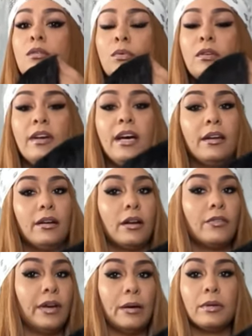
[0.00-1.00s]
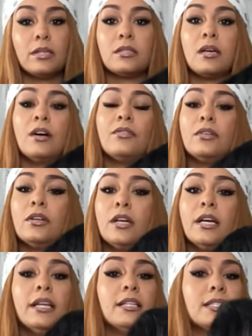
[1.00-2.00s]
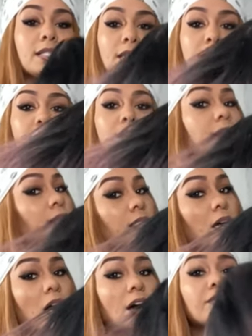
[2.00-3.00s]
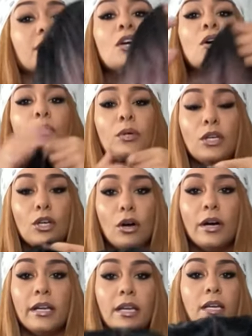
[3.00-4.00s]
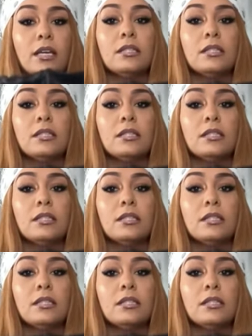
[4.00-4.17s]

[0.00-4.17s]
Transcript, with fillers: we've added our fabric softener, it's nice and soft, we can go ahead and